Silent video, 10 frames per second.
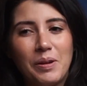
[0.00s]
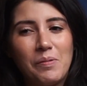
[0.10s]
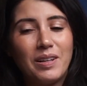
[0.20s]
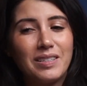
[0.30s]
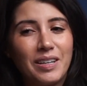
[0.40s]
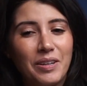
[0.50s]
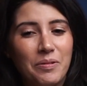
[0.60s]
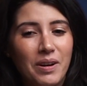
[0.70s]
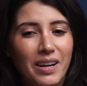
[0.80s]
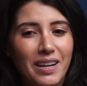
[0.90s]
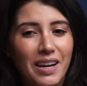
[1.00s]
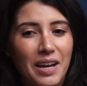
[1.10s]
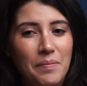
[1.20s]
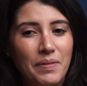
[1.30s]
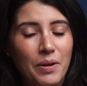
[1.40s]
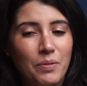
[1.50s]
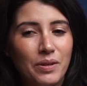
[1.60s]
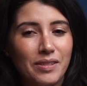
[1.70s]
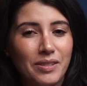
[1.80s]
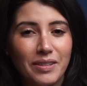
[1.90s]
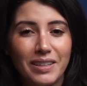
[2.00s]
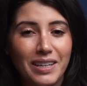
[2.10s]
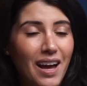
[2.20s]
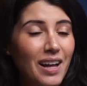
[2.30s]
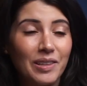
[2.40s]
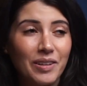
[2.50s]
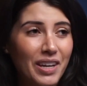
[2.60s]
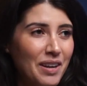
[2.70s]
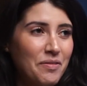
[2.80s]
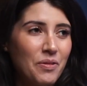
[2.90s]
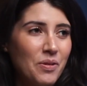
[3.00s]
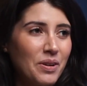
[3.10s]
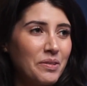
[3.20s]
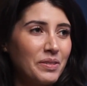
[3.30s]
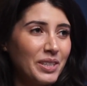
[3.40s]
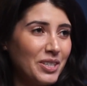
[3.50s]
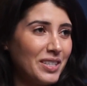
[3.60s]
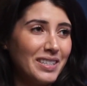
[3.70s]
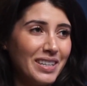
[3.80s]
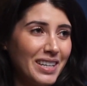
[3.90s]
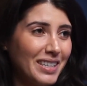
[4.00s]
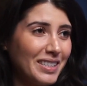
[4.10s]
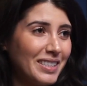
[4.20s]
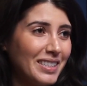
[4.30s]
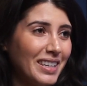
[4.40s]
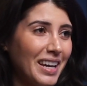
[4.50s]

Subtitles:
Well, I'll tell you what, they were certainly not looking for a religious studies